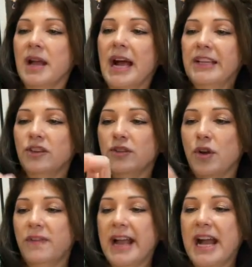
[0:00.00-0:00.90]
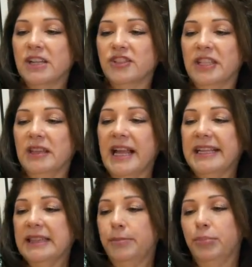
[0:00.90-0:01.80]
I don't know if I actually
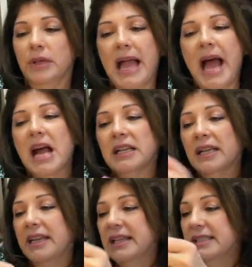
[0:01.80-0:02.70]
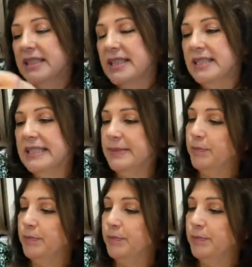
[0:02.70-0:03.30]
like the black against this